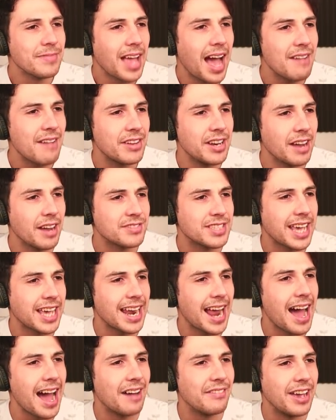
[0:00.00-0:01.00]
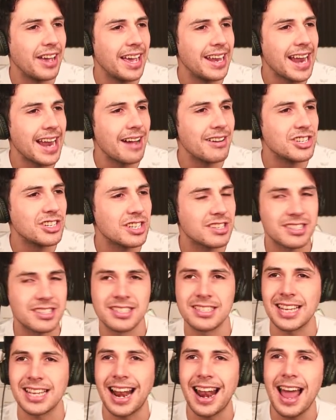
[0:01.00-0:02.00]
have enough to get out of it, and now he's
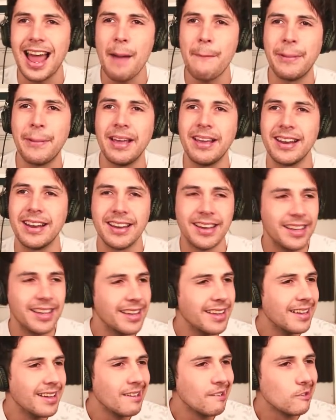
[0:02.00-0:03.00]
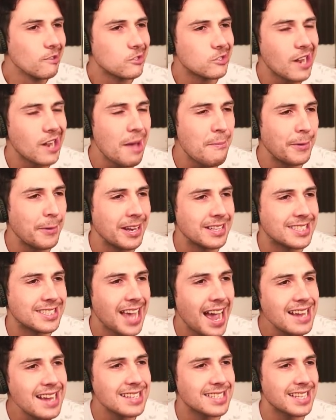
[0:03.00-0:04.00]
just slapping a
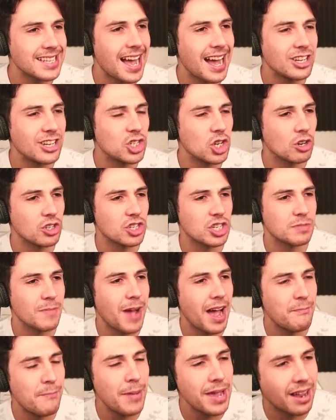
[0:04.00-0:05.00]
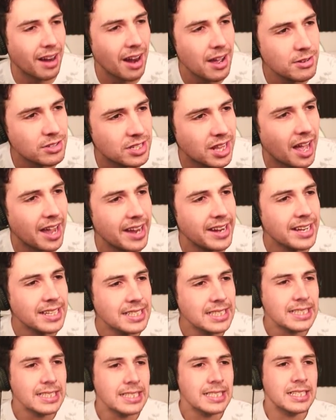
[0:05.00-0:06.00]
taste out of Josh's mouth. Big clothesline,
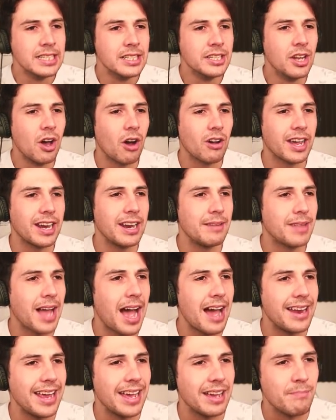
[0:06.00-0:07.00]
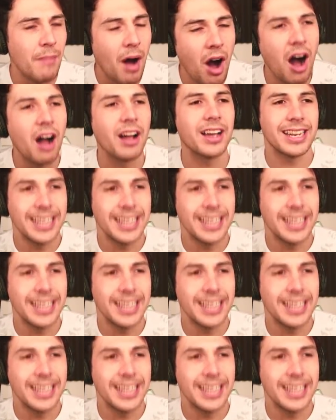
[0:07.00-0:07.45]
knocking him down here. Mark